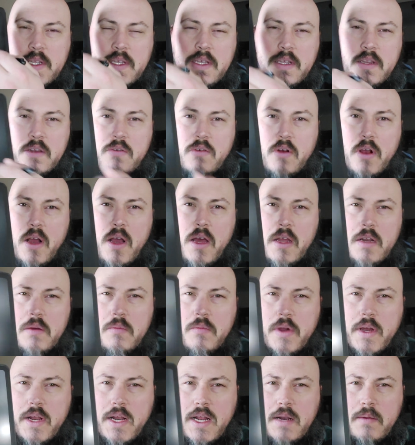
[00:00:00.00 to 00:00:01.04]
draw on them,
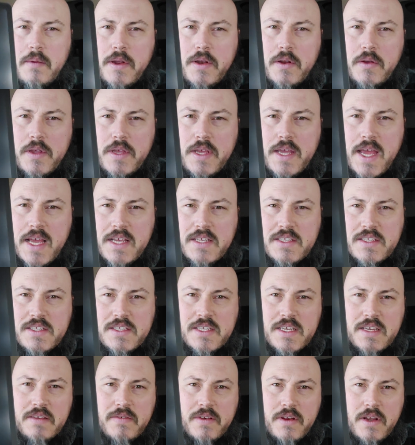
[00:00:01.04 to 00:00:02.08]
write on them. I know you can't
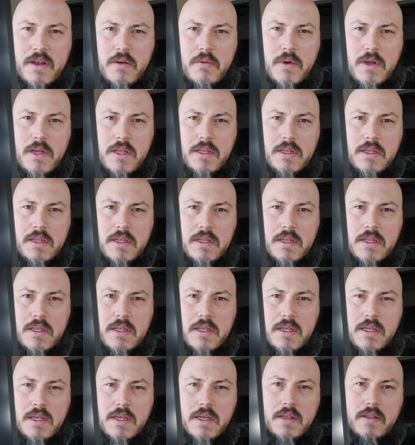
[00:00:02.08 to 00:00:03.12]
see it very well.
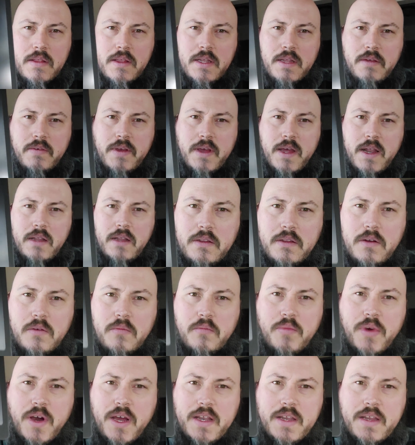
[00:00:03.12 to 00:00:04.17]
And then they've got a
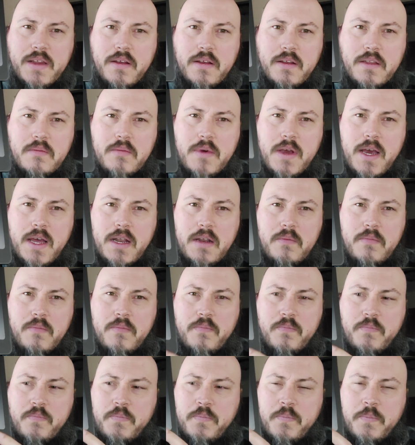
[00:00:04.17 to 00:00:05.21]
button here at the
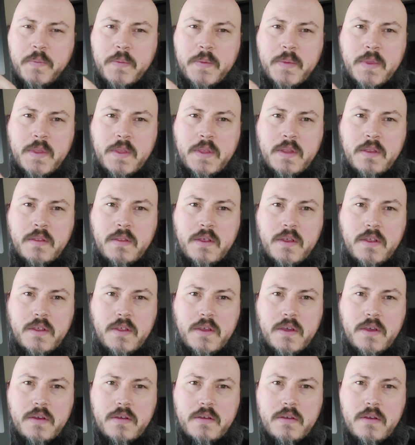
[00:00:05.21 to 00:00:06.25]
bottom that
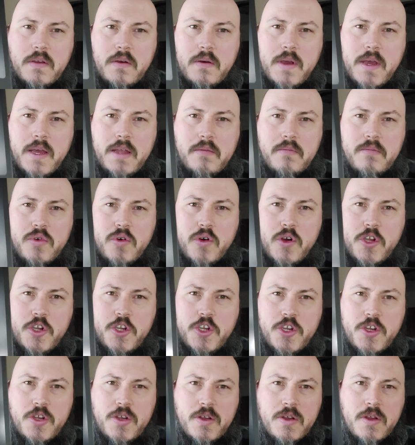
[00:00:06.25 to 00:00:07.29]
you go ahead and
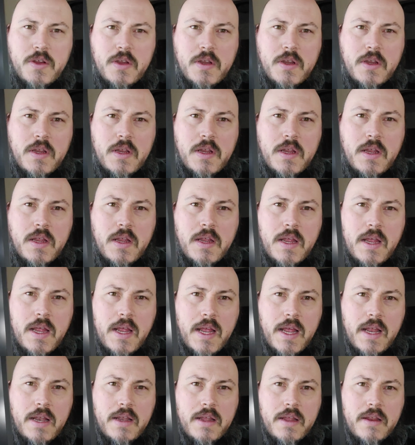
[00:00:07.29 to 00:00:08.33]
push,
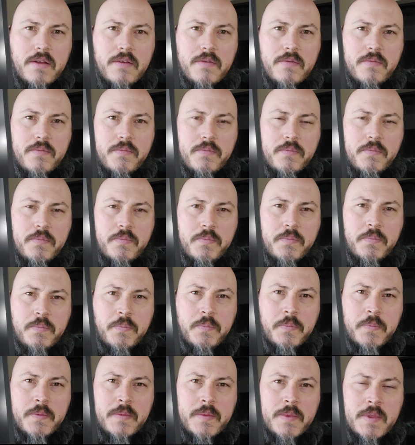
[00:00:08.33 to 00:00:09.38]
and it
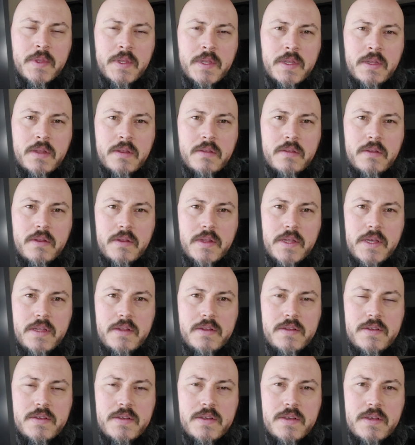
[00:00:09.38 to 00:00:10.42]

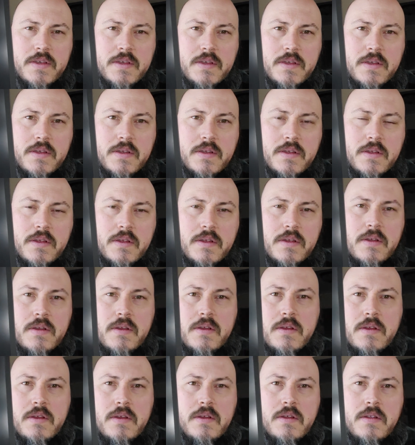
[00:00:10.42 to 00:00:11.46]
deletes
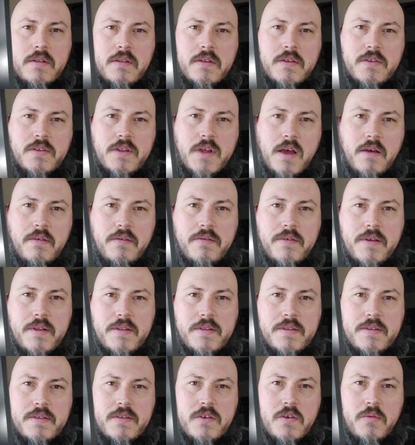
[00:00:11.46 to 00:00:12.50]
the stuff. It's
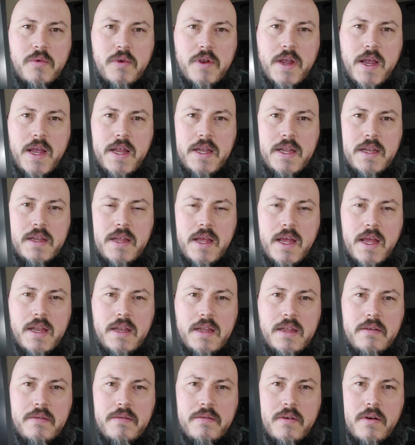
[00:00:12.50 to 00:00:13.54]
super handy
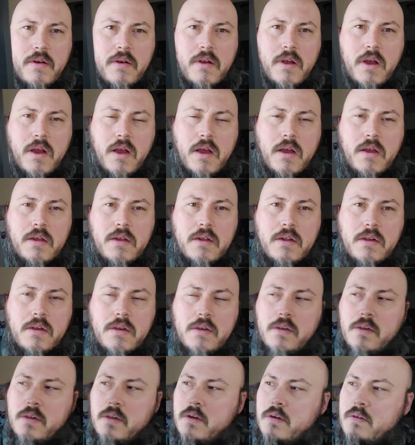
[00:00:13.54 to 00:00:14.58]
dandy for uh,
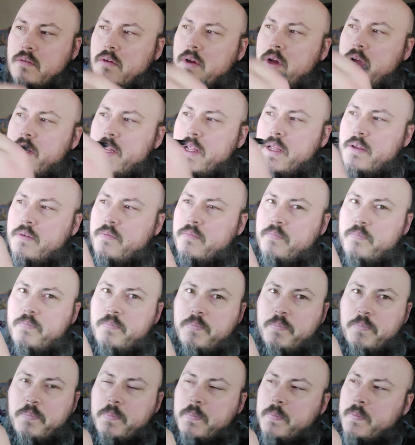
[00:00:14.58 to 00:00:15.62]
writing,
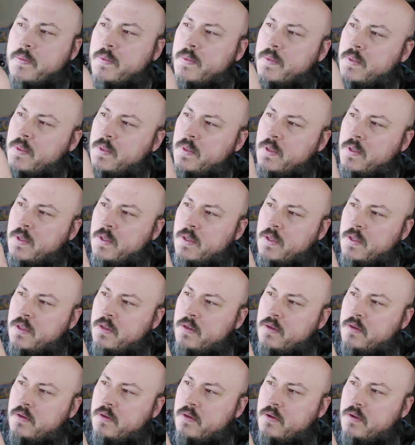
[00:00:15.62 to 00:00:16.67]

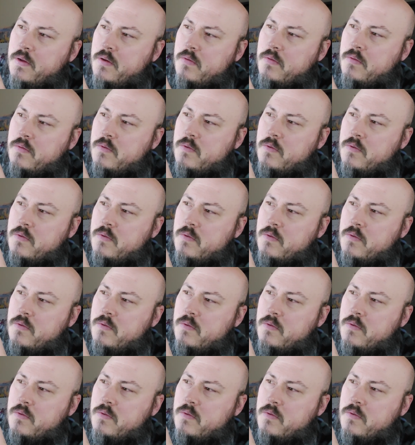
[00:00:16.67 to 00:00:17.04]
you know,